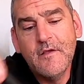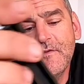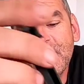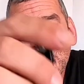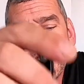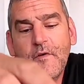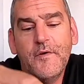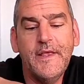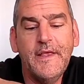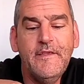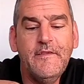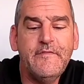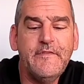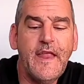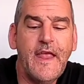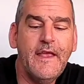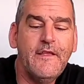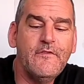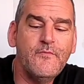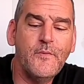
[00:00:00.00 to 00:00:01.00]
So these
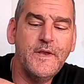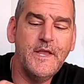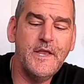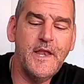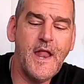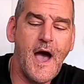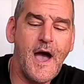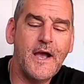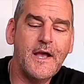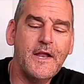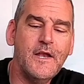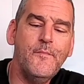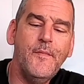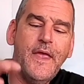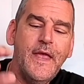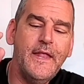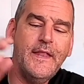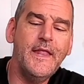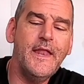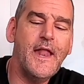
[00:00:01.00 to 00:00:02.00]
stakes, when you're knocking them
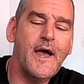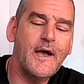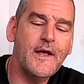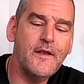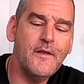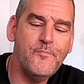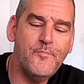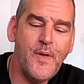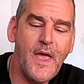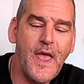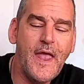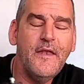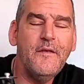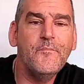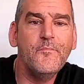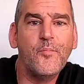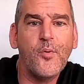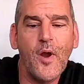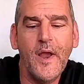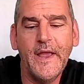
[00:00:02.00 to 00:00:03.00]
in, they're not going to
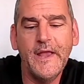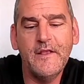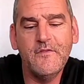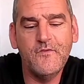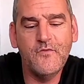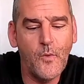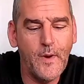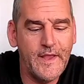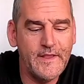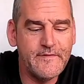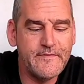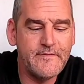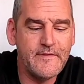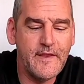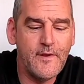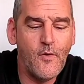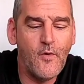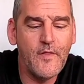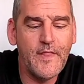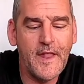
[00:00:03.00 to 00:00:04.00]
bend, break, twist,
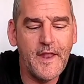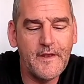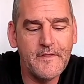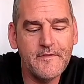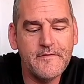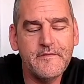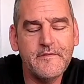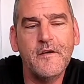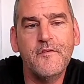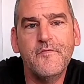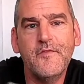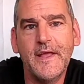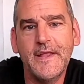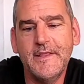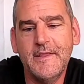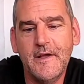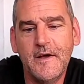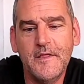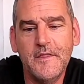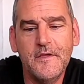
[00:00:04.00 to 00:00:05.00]
and all that other stuff
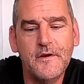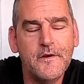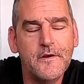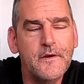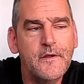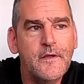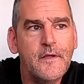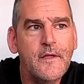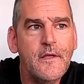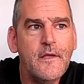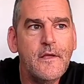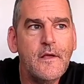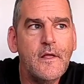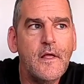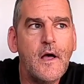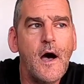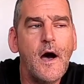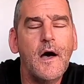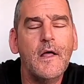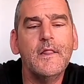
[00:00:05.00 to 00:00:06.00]
like the other
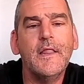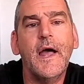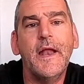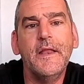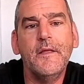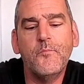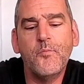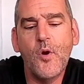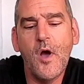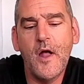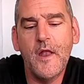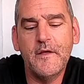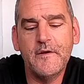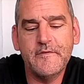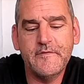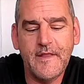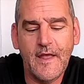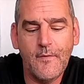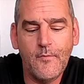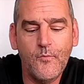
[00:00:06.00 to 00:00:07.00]
lighting
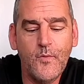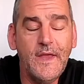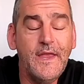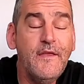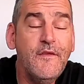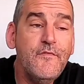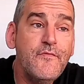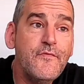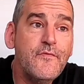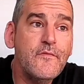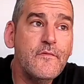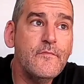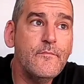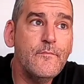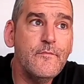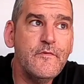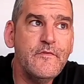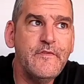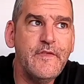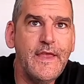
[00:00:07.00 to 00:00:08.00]
products that we've
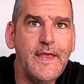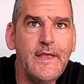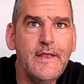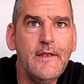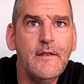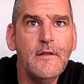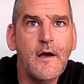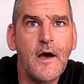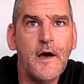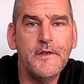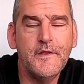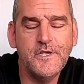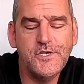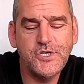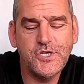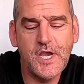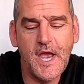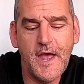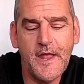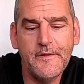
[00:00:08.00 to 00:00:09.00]
seen on
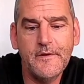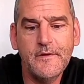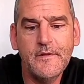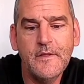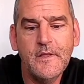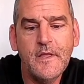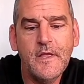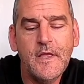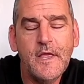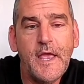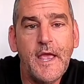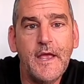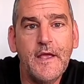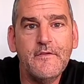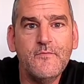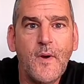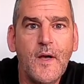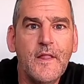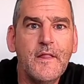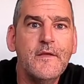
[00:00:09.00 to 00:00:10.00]
this channel,
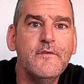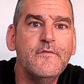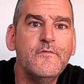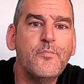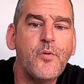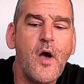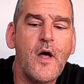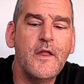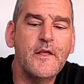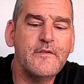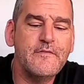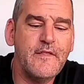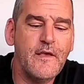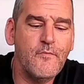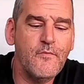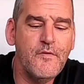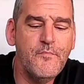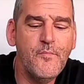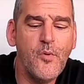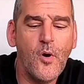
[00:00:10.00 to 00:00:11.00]
as well as products
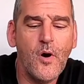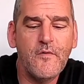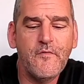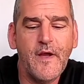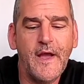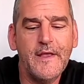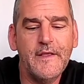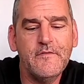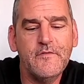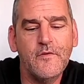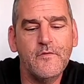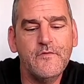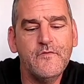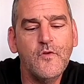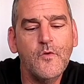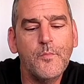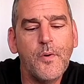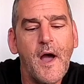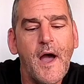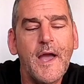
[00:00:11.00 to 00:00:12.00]
that we bought, right? So
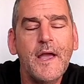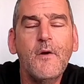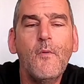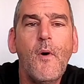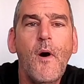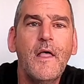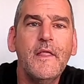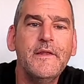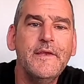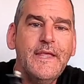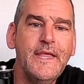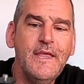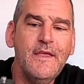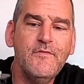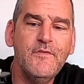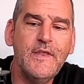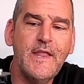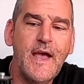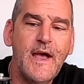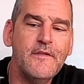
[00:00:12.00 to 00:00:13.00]
super high quality,
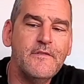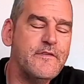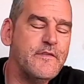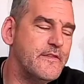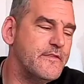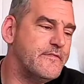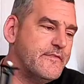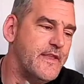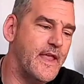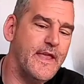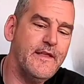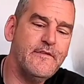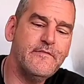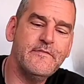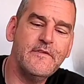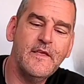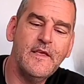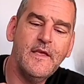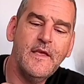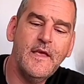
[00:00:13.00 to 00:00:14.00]
even down to the
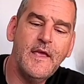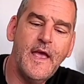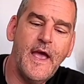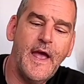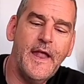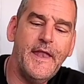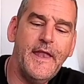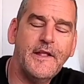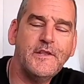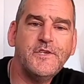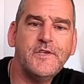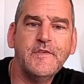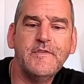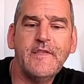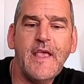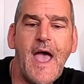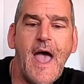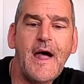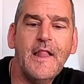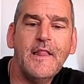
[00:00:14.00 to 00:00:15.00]
stakes. And that's just
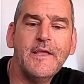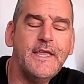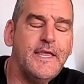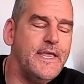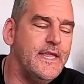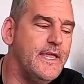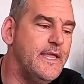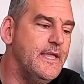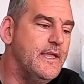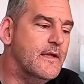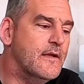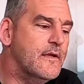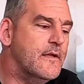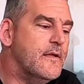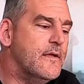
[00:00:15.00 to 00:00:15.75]
the Allen key.